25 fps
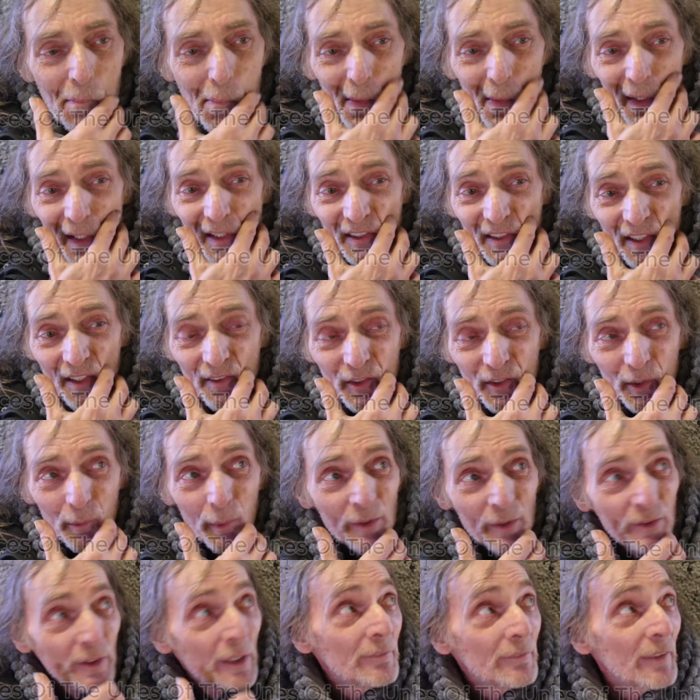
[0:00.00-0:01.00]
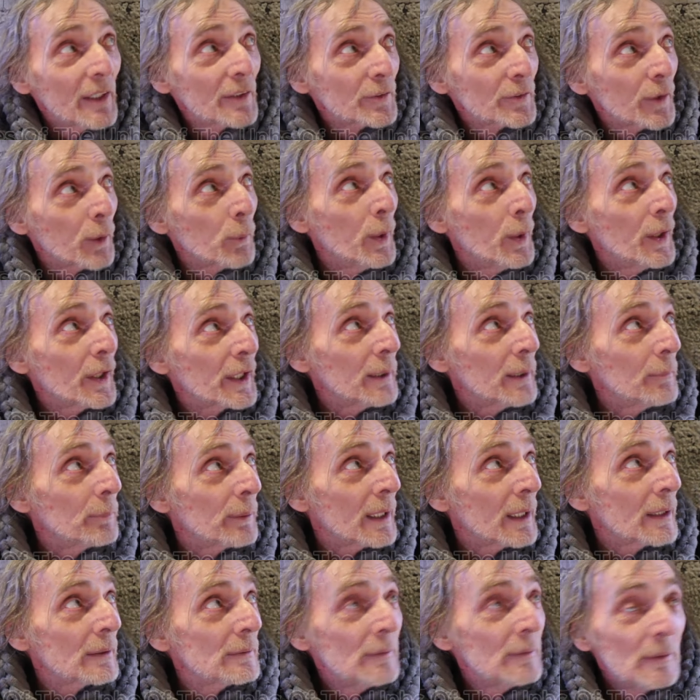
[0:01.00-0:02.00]
I have so much. That's not working,
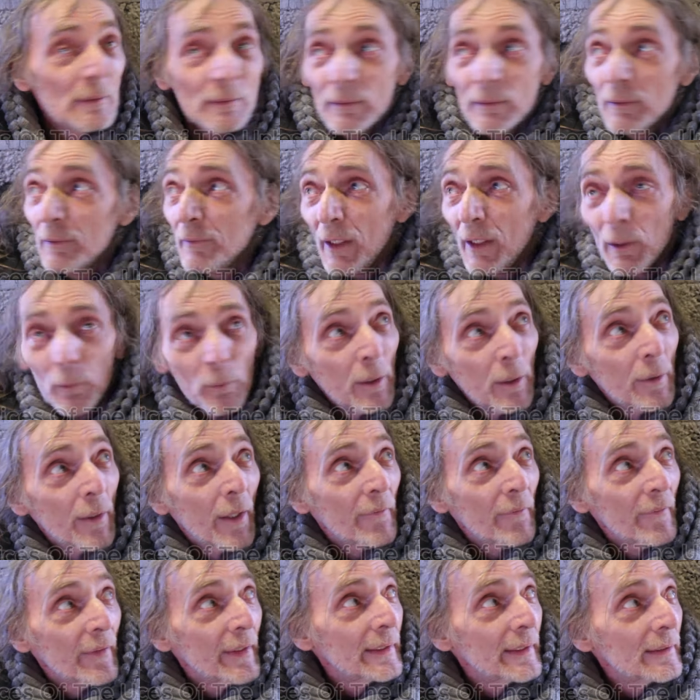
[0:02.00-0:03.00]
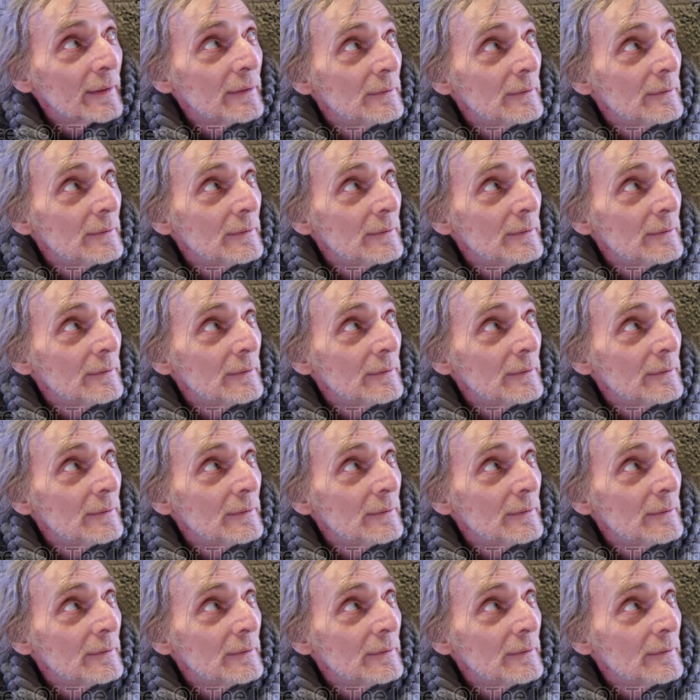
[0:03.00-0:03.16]
pal. That one, I think.